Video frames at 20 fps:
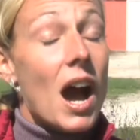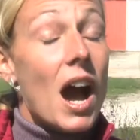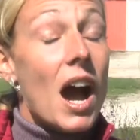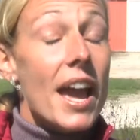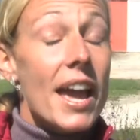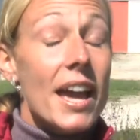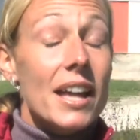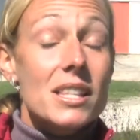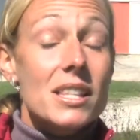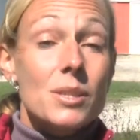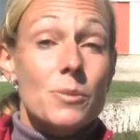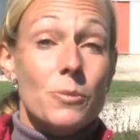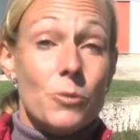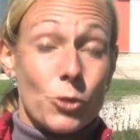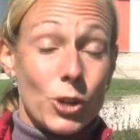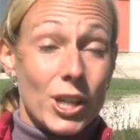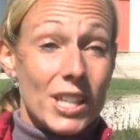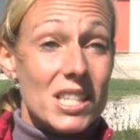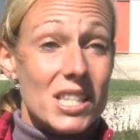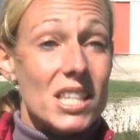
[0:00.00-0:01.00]
I had some
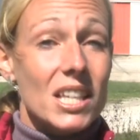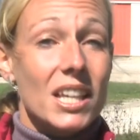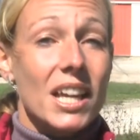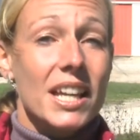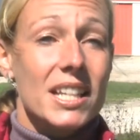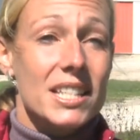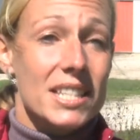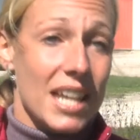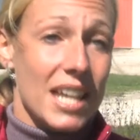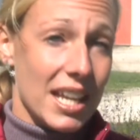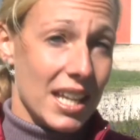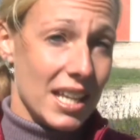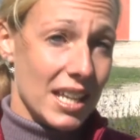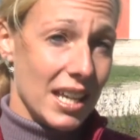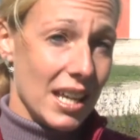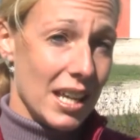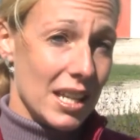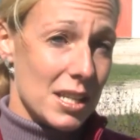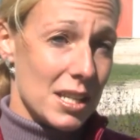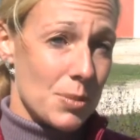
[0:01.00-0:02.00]
friends that had taken
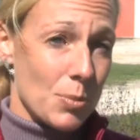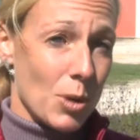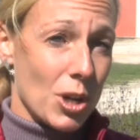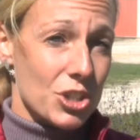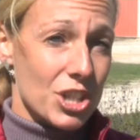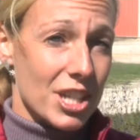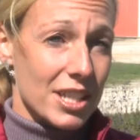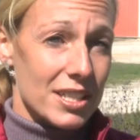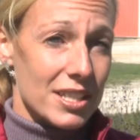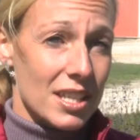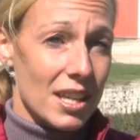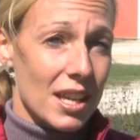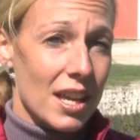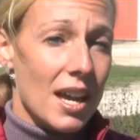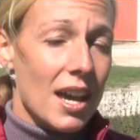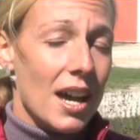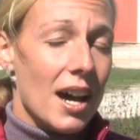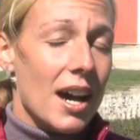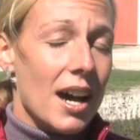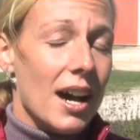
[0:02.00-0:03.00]
Annie's project,
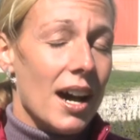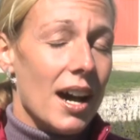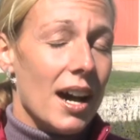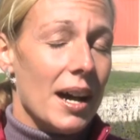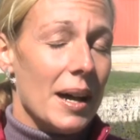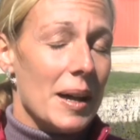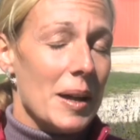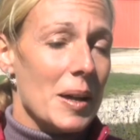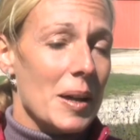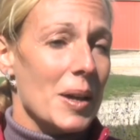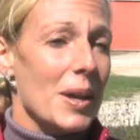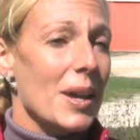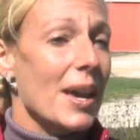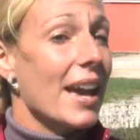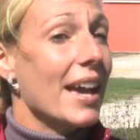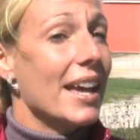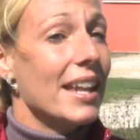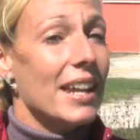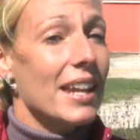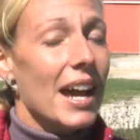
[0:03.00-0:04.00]

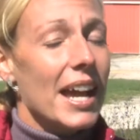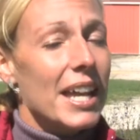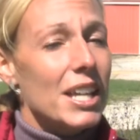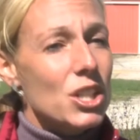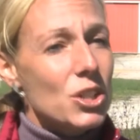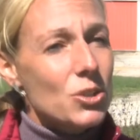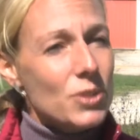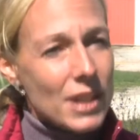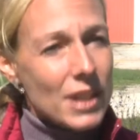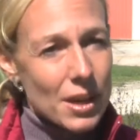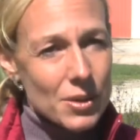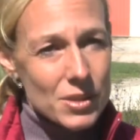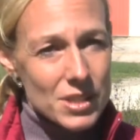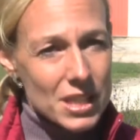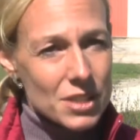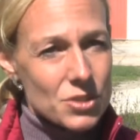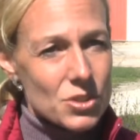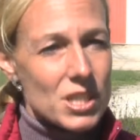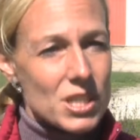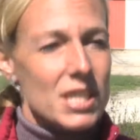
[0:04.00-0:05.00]
and I knew that I was
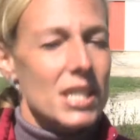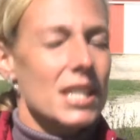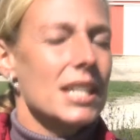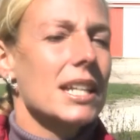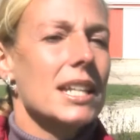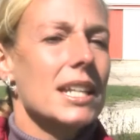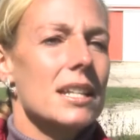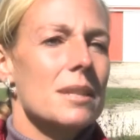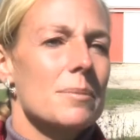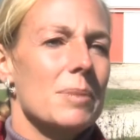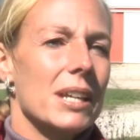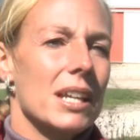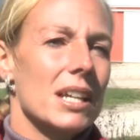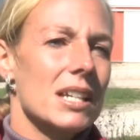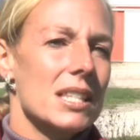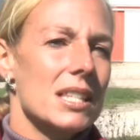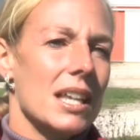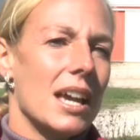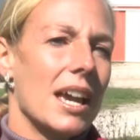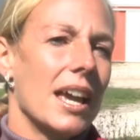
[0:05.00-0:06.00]
interested in it
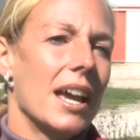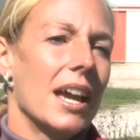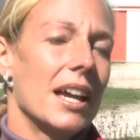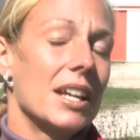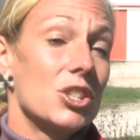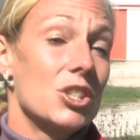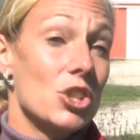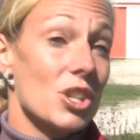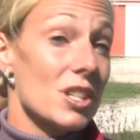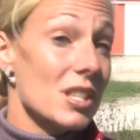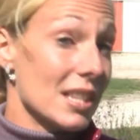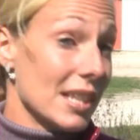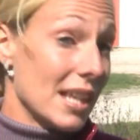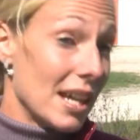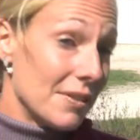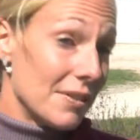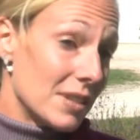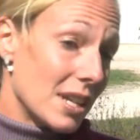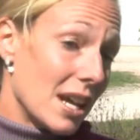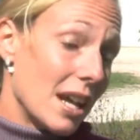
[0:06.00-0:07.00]
because I had just
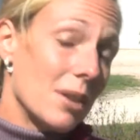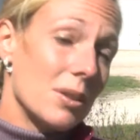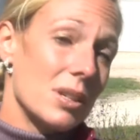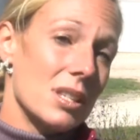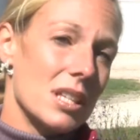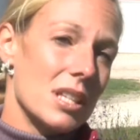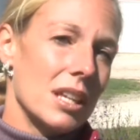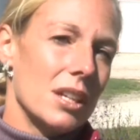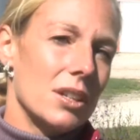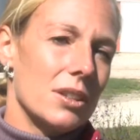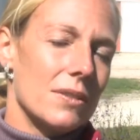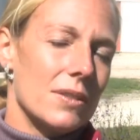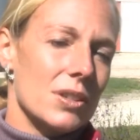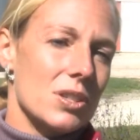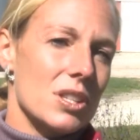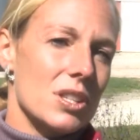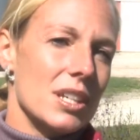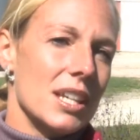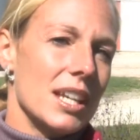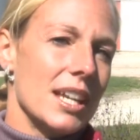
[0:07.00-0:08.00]
left Iowa State
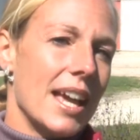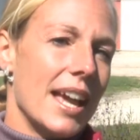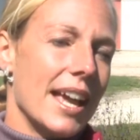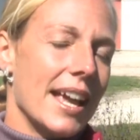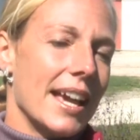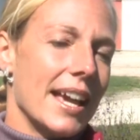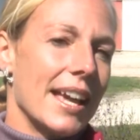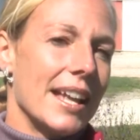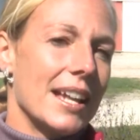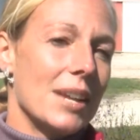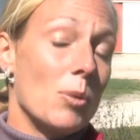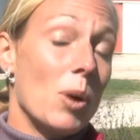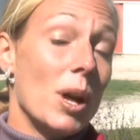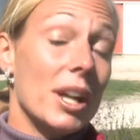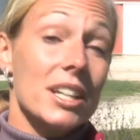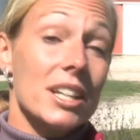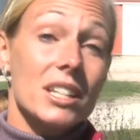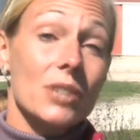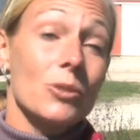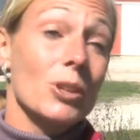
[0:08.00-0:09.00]
University and
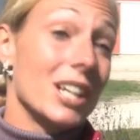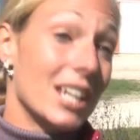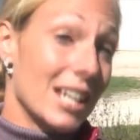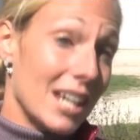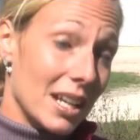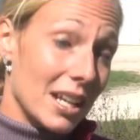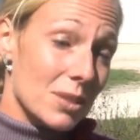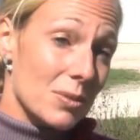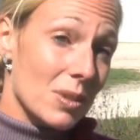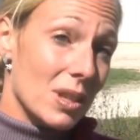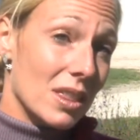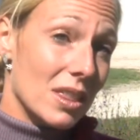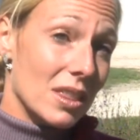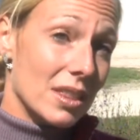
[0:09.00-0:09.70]
wanted to reconnect with